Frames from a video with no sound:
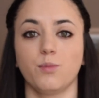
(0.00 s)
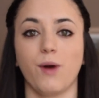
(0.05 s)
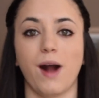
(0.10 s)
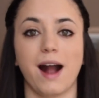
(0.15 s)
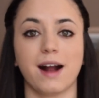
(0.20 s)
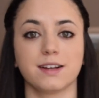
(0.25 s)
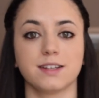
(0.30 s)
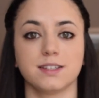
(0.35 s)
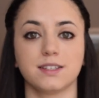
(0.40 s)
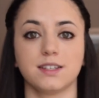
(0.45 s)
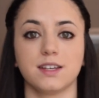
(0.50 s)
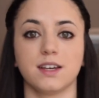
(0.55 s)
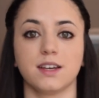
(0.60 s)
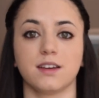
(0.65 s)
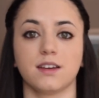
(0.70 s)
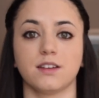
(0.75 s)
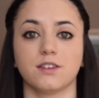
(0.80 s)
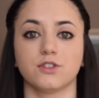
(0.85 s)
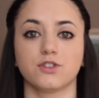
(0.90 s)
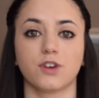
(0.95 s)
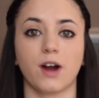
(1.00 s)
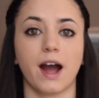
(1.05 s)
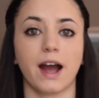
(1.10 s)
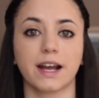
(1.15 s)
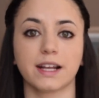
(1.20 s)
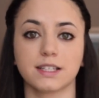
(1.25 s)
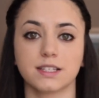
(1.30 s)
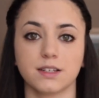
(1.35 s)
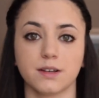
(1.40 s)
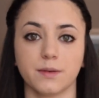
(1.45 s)
practicing and
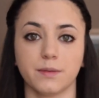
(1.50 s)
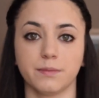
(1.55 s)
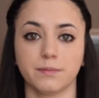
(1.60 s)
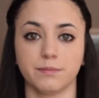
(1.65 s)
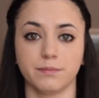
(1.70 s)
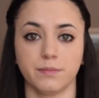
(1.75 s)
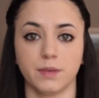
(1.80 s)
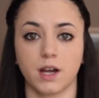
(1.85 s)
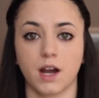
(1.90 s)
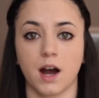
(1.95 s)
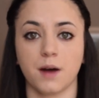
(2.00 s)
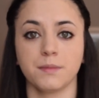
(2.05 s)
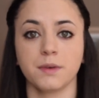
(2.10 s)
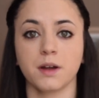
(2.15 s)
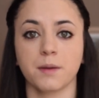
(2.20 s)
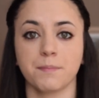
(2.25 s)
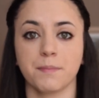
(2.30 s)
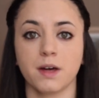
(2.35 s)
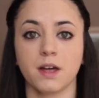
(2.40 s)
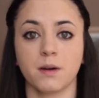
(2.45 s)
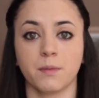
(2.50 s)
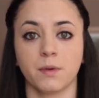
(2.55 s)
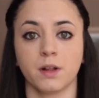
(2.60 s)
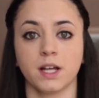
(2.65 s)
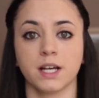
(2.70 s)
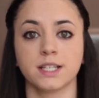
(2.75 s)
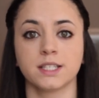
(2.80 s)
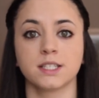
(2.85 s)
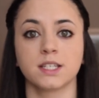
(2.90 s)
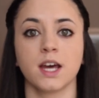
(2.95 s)
trying to becoming a
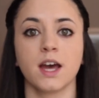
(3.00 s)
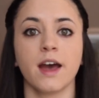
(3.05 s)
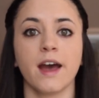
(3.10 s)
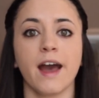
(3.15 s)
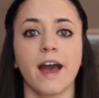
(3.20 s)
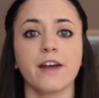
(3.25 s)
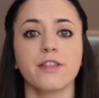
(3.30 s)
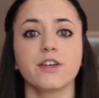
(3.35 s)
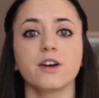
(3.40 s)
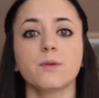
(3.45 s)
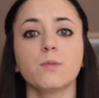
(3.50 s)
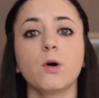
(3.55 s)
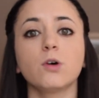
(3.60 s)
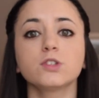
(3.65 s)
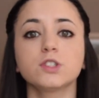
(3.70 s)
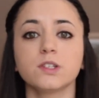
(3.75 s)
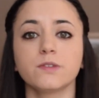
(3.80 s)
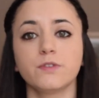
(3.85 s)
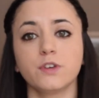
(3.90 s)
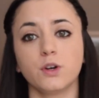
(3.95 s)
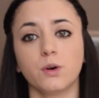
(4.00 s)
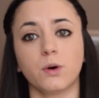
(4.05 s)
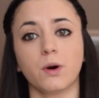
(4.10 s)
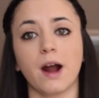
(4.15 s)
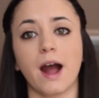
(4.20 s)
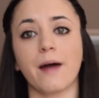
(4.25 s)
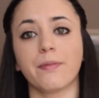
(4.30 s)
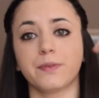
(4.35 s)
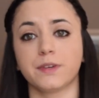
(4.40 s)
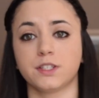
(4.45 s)
minimalist, I think most of you are
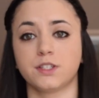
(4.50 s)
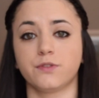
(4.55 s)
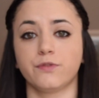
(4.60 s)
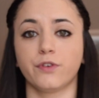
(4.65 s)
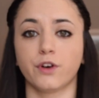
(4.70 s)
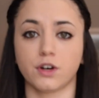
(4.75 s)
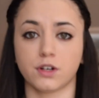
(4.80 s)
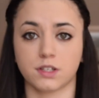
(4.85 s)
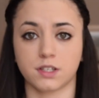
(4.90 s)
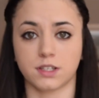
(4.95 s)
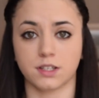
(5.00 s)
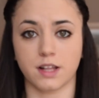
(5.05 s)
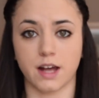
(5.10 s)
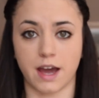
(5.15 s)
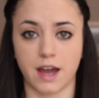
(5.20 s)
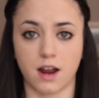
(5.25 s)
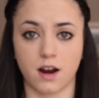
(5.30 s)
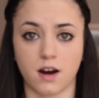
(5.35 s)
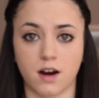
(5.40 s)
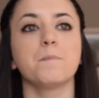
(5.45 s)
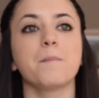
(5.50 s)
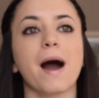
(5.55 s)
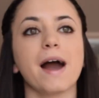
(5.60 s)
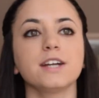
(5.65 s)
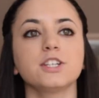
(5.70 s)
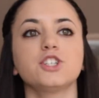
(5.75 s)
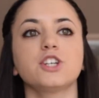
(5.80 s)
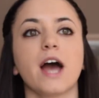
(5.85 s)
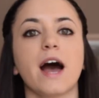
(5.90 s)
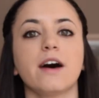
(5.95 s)
at this first layer.
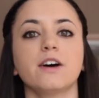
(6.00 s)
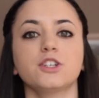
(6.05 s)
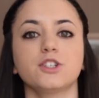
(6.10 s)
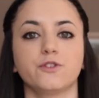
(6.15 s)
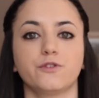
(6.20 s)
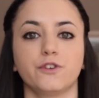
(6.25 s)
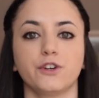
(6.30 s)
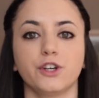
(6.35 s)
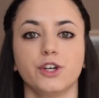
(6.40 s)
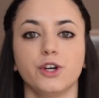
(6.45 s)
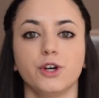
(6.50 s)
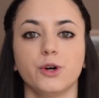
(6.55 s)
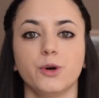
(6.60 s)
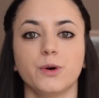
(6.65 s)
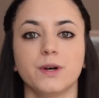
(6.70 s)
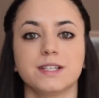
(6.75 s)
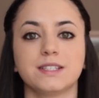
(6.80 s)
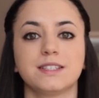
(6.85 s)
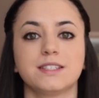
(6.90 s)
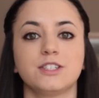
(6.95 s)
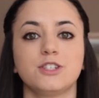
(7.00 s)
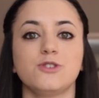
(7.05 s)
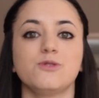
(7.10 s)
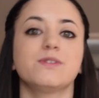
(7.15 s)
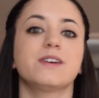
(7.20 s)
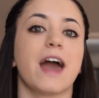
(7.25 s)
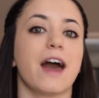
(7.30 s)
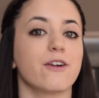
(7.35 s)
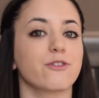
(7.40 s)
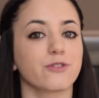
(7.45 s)
My challenge for you is to
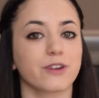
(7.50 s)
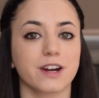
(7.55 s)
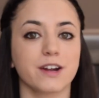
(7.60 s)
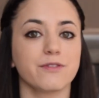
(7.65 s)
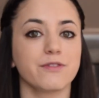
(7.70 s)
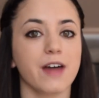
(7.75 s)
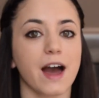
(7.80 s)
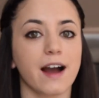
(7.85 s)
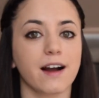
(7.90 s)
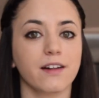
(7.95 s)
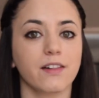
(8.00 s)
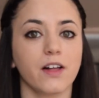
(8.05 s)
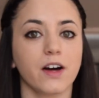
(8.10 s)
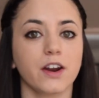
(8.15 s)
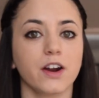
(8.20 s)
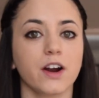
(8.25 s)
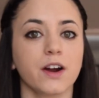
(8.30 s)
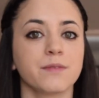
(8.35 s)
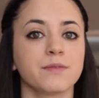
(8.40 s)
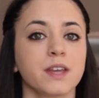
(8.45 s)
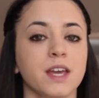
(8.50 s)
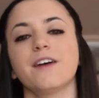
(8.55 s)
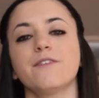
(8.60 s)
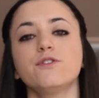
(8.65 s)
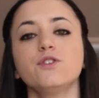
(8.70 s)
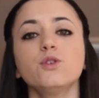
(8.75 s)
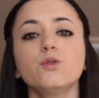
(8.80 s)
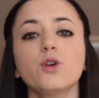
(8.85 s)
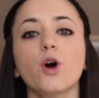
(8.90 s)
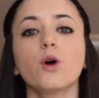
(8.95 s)
get rid of that clutter.
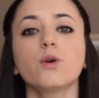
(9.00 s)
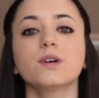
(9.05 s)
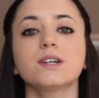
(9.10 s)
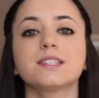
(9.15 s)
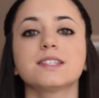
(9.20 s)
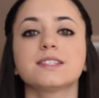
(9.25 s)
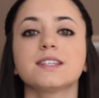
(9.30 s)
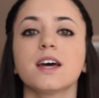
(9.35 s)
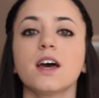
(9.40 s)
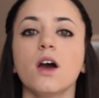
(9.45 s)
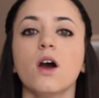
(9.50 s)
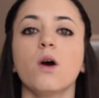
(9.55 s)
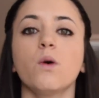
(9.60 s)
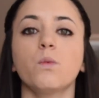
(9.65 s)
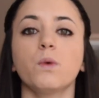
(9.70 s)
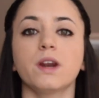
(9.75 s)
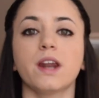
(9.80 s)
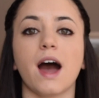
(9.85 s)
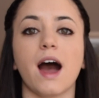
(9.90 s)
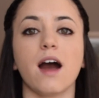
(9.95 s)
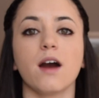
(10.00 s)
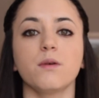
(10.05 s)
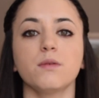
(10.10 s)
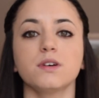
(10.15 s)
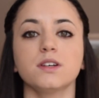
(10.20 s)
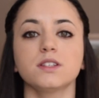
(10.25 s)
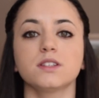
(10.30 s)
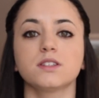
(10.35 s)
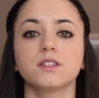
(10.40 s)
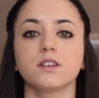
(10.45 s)
If you notice, when
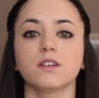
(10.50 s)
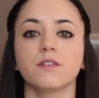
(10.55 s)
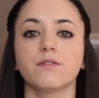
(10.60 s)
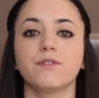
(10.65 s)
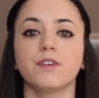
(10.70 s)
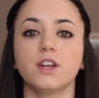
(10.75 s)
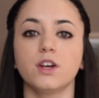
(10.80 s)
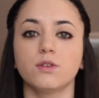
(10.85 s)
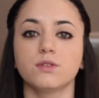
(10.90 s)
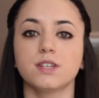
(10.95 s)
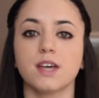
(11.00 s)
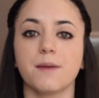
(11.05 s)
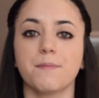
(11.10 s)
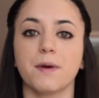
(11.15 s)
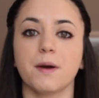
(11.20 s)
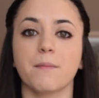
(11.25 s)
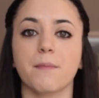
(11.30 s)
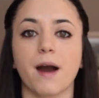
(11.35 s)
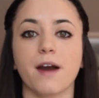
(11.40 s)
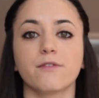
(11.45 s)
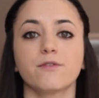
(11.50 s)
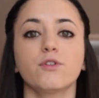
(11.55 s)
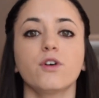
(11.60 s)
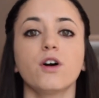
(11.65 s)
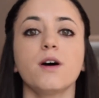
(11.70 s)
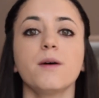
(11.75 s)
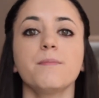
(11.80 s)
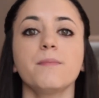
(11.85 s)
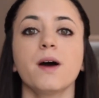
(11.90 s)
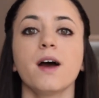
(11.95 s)
I was videotaping my
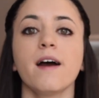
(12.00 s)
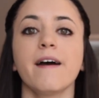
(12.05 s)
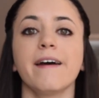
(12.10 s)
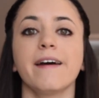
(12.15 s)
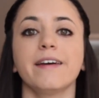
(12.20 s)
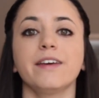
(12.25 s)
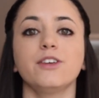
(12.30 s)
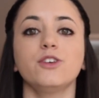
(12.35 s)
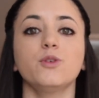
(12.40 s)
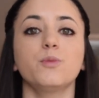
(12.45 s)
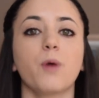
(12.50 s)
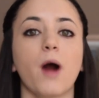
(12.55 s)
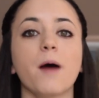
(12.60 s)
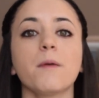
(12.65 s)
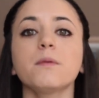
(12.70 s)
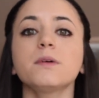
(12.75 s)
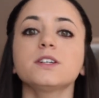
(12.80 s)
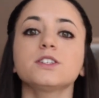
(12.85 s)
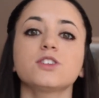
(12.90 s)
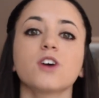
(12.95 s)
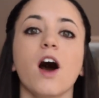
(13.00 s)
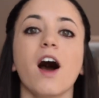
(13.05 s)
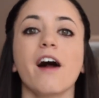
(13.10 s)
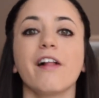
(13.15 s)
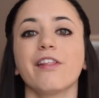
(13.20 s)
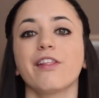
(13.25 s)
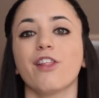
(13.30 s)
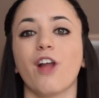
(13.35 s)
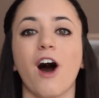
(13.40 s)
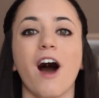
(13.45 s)
room, you probably
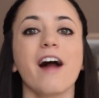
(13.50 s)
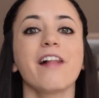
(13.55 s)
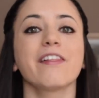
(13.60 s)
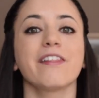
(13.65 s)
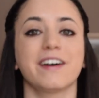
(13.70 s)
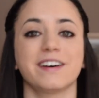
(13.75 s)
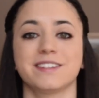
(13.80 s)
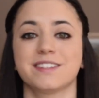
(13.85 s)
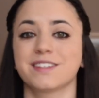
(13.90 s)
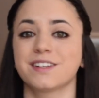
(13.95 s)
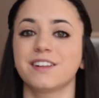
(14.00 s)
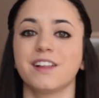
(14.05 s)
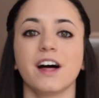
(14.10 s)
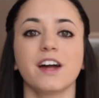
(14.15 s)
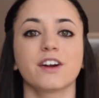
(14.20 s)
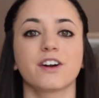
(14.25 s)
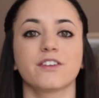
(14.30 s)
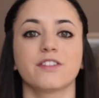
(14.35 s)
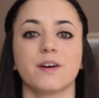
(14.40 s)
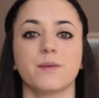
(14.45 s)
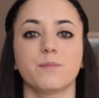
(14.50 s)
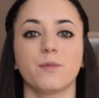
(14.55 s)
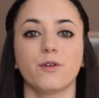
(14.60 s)
saw a lot less clutter than